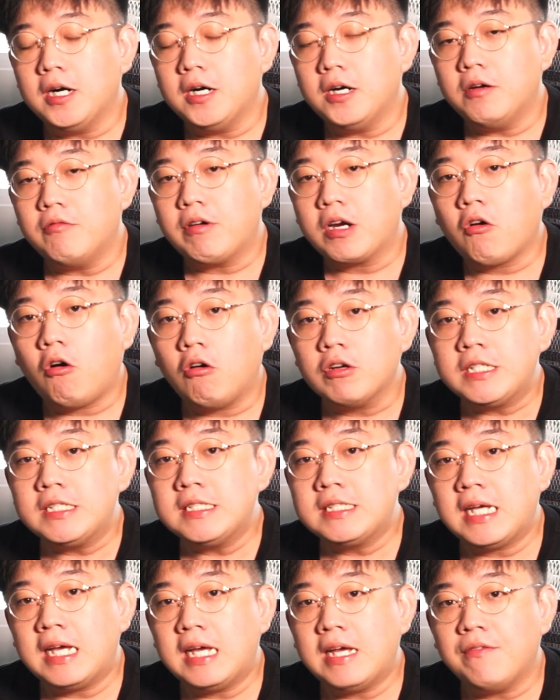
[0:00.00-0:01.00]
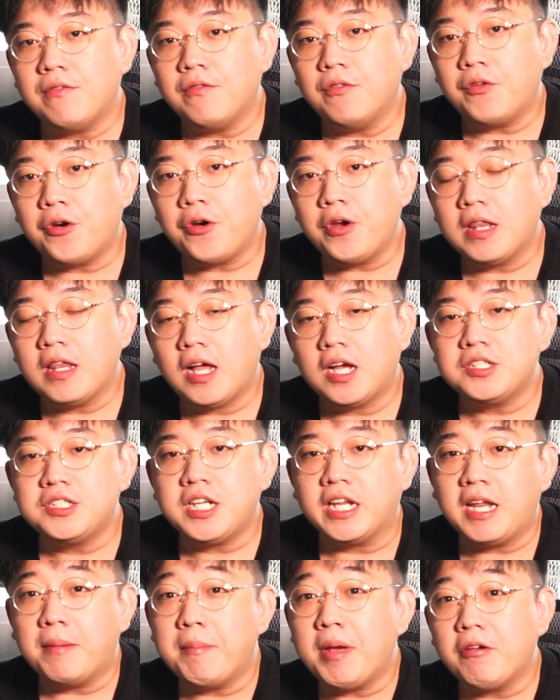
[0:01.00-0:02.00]
recordings that have a very large
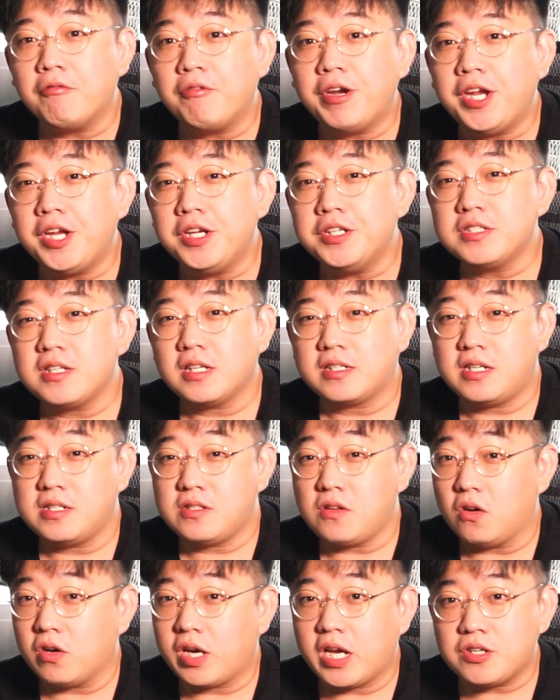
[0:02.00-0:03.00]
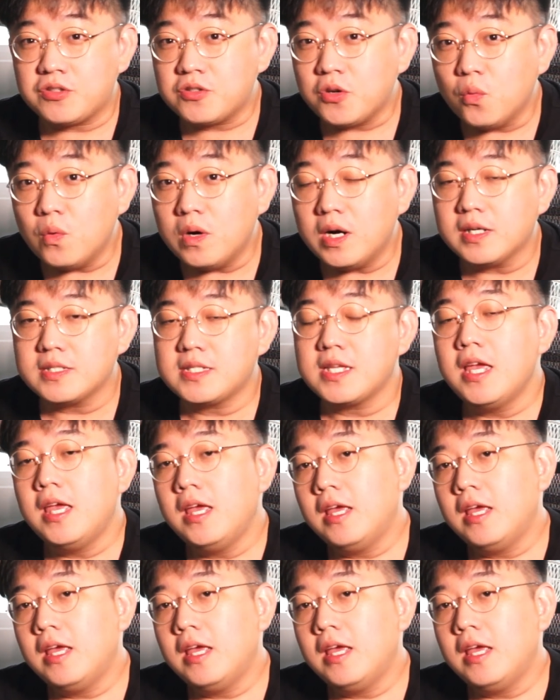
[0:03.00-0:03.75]
dynamic range, such as orchestral works,